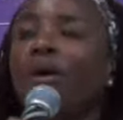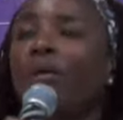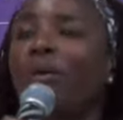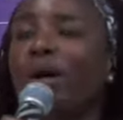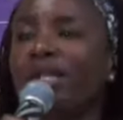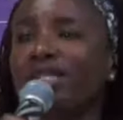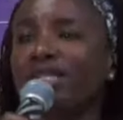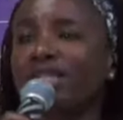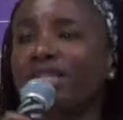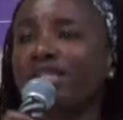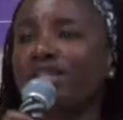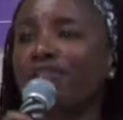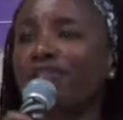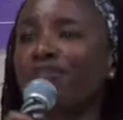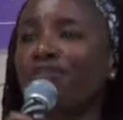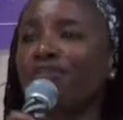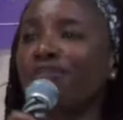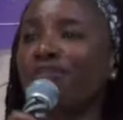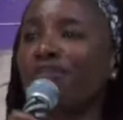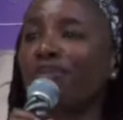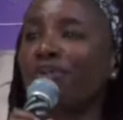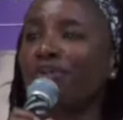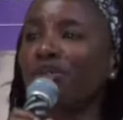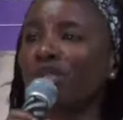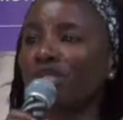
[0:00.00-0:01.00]
What does the
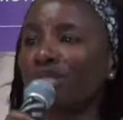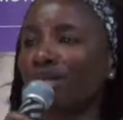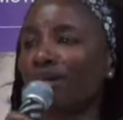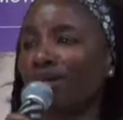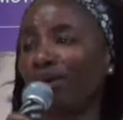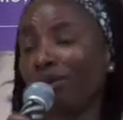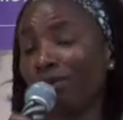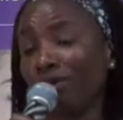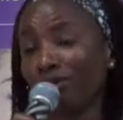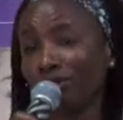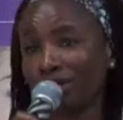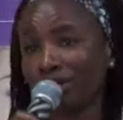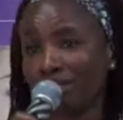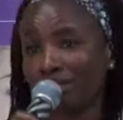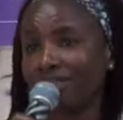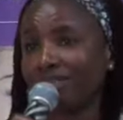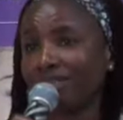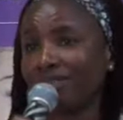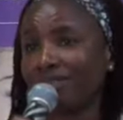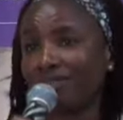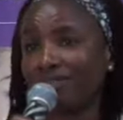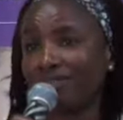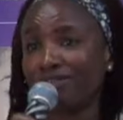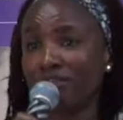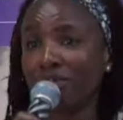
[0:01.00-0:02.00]
future hold
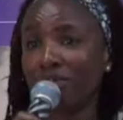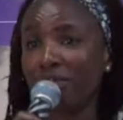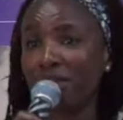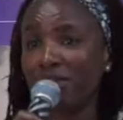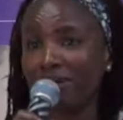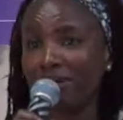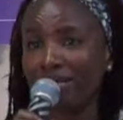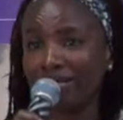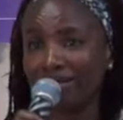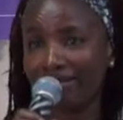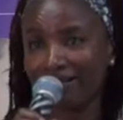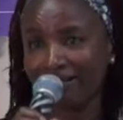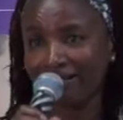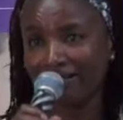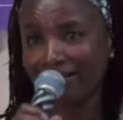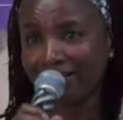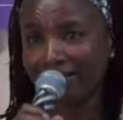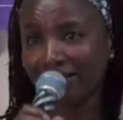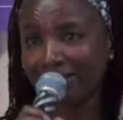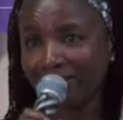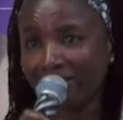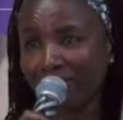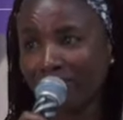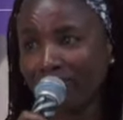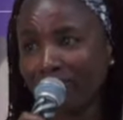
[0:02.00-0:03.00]
for women?
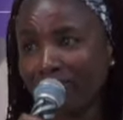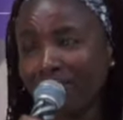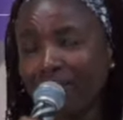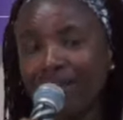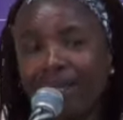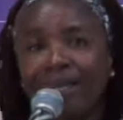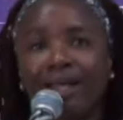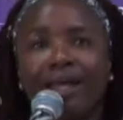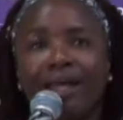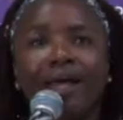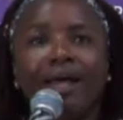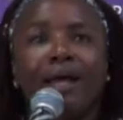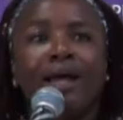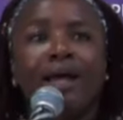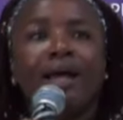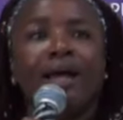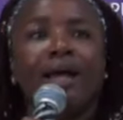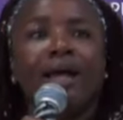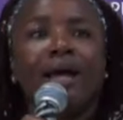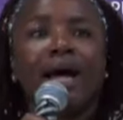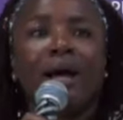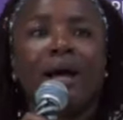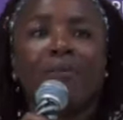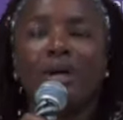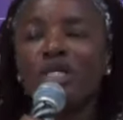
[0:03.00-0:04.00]

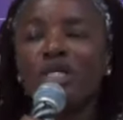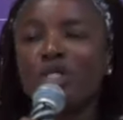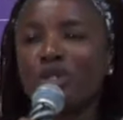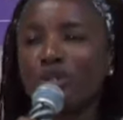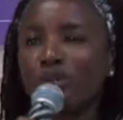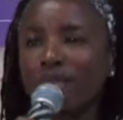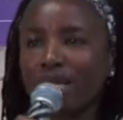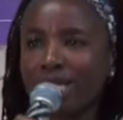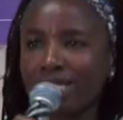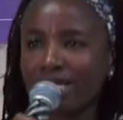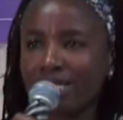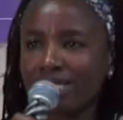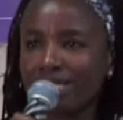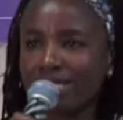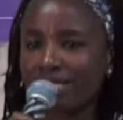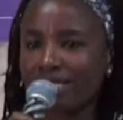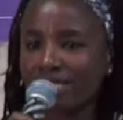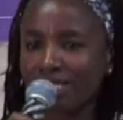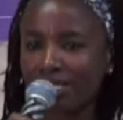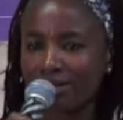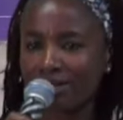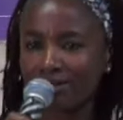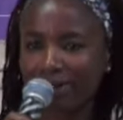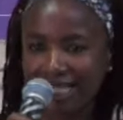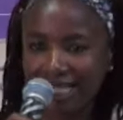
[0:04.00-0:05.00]
I'm going to look at it
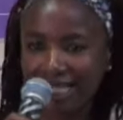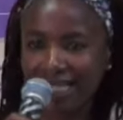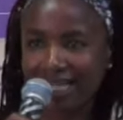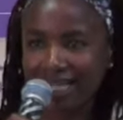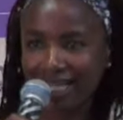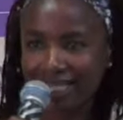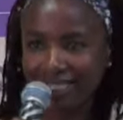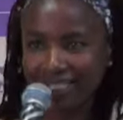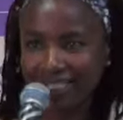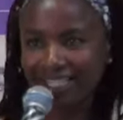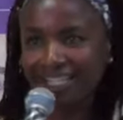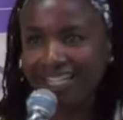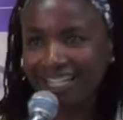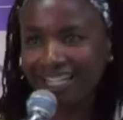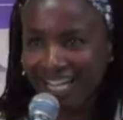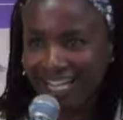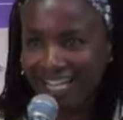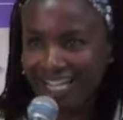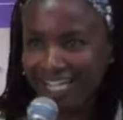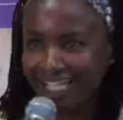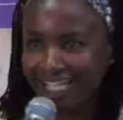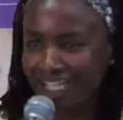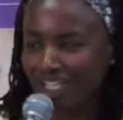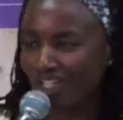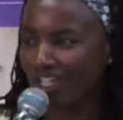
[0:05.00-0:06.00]
systematically,
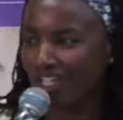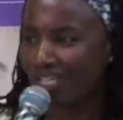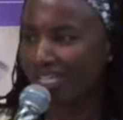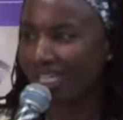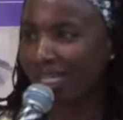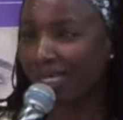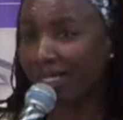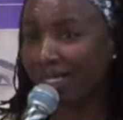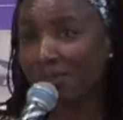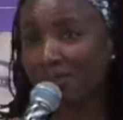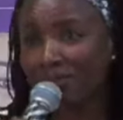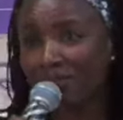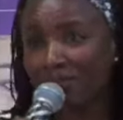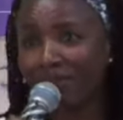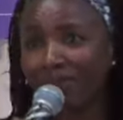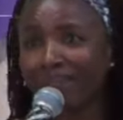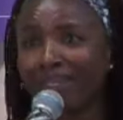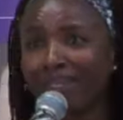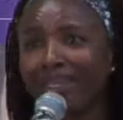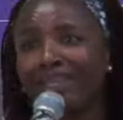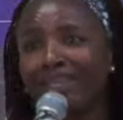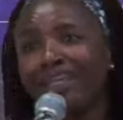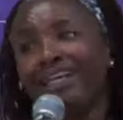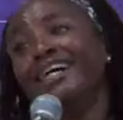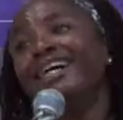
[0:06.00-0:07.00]
like an engineer.
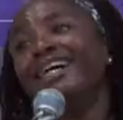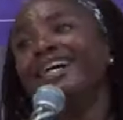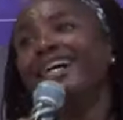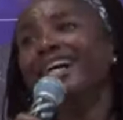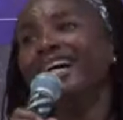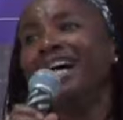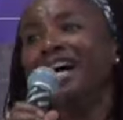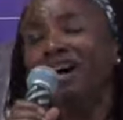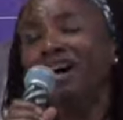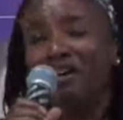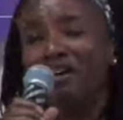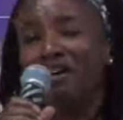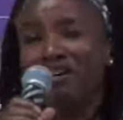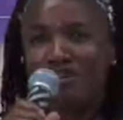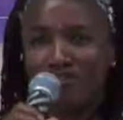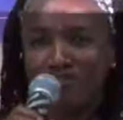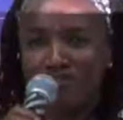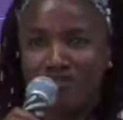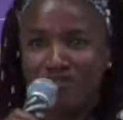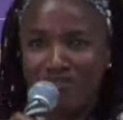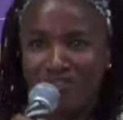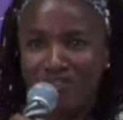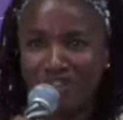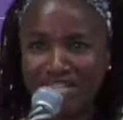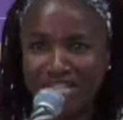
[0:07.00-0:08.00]

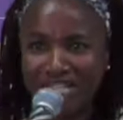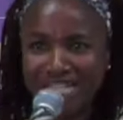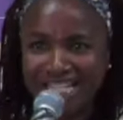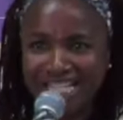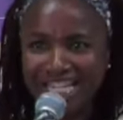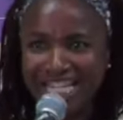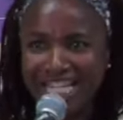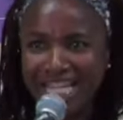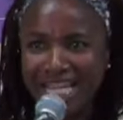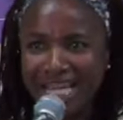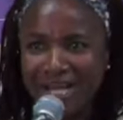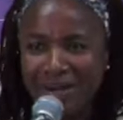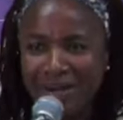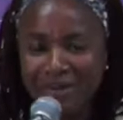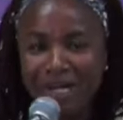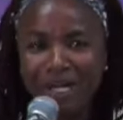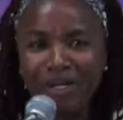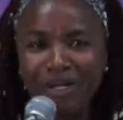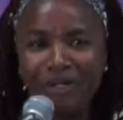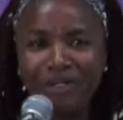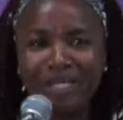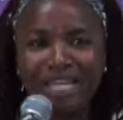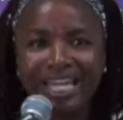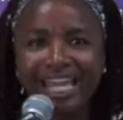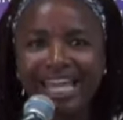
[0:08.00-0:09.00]
Firstly,
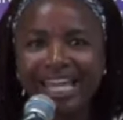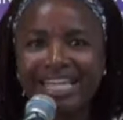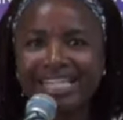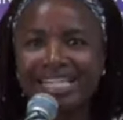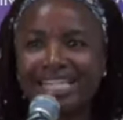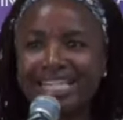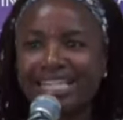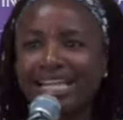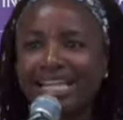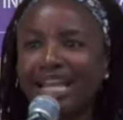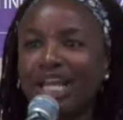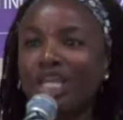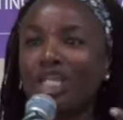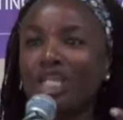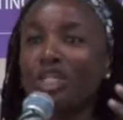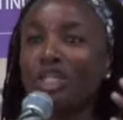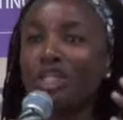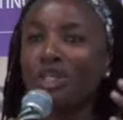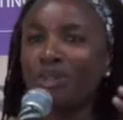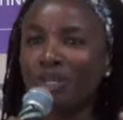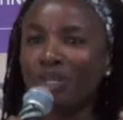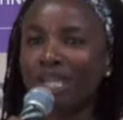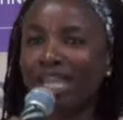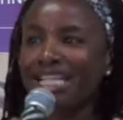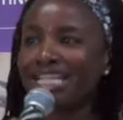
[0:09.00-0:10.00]
we're looking at
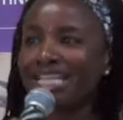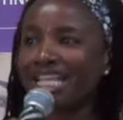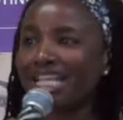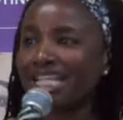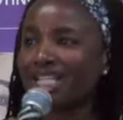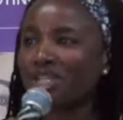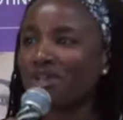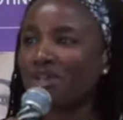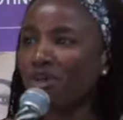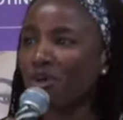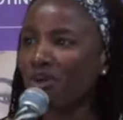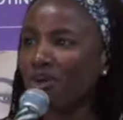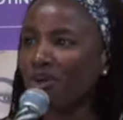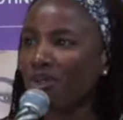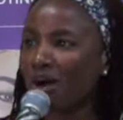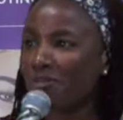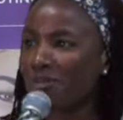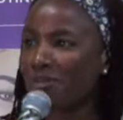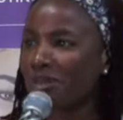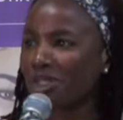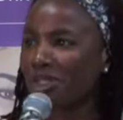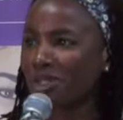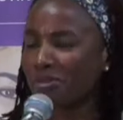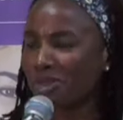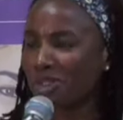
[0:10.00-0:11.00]
you getting to know
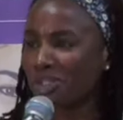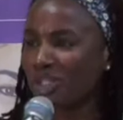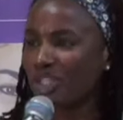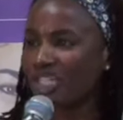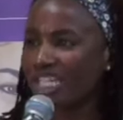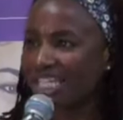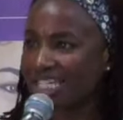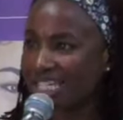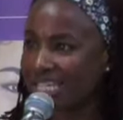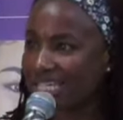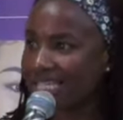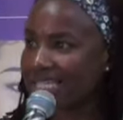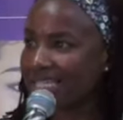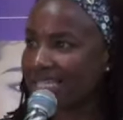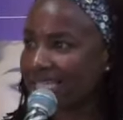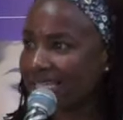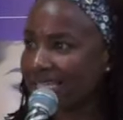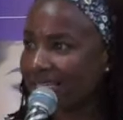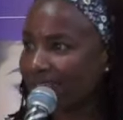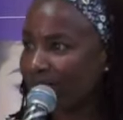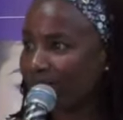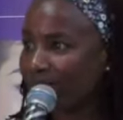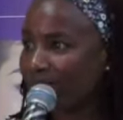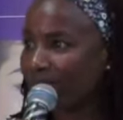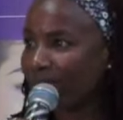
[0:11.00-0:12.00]
about the
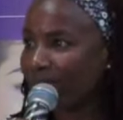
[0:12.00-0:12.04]
opportunities.